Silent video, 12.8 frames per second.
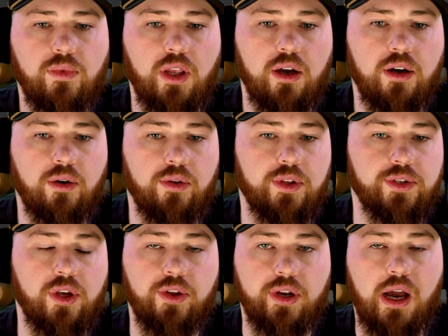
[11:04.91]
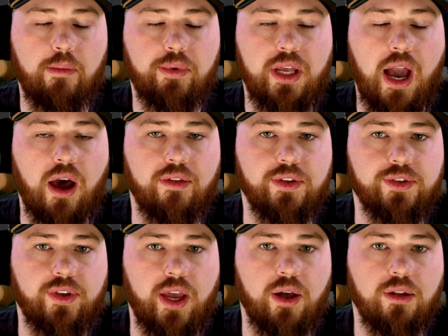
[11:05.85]
or this other company out of the
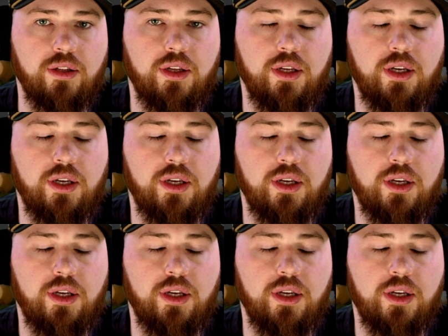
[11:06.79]
sale